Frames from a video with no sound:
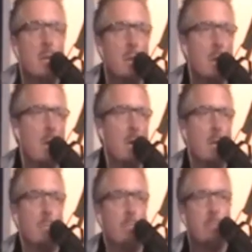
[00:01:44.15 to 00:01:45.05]

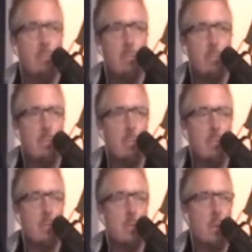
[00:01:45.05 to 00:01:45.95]

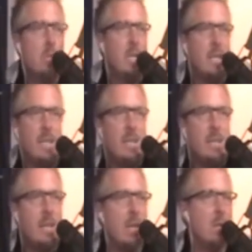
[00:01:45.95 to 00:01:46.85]
do you think he
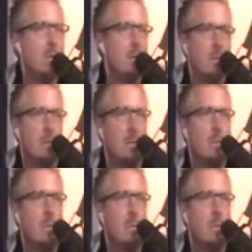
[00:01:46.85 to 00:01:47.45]
cares